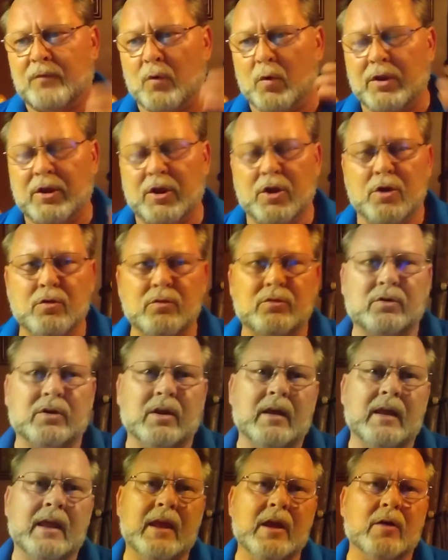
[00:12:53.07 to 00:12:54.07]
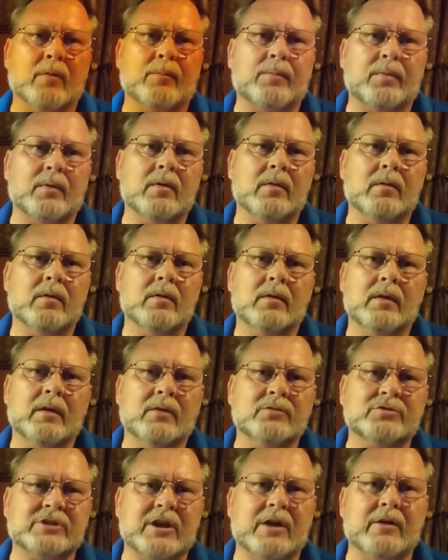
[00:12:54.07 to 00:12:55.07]
you to help
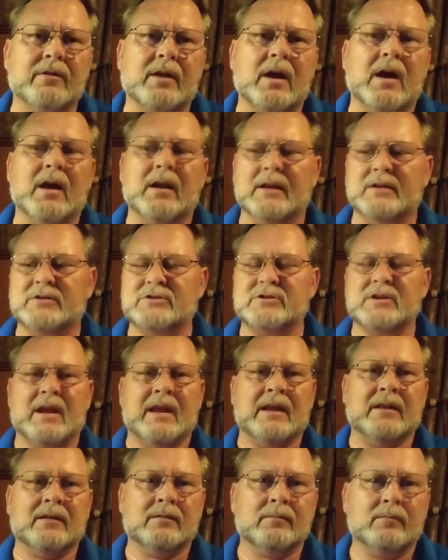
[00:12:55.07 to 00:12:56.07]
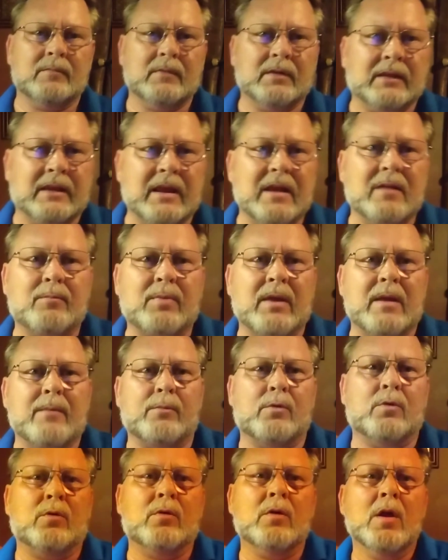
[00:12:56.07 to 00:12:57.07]
share knowledge and get
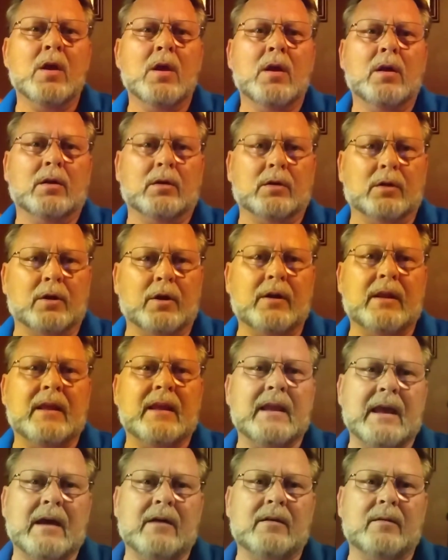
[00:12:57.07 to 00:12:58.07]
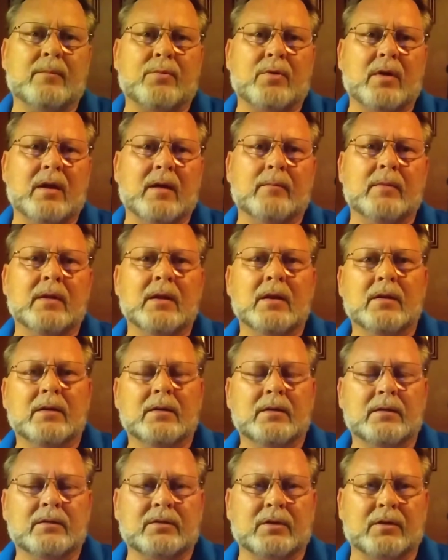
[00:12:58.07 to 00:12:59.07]
people learning how to prep,
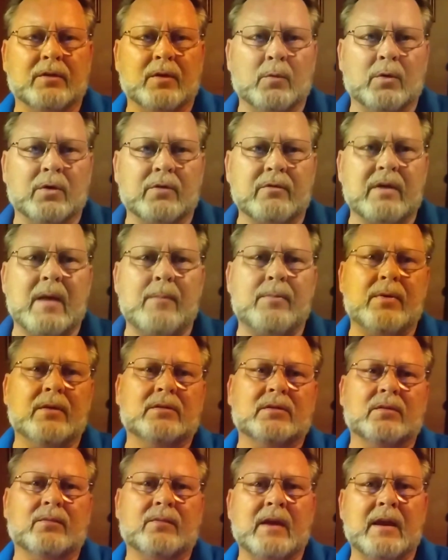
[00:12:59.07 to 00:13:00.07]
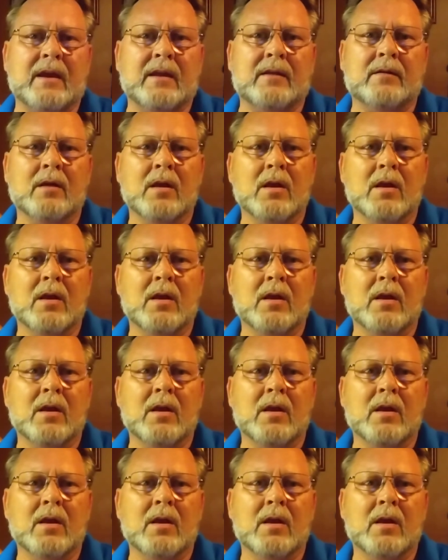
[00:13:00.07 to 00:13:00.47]
so that when Crab History fan,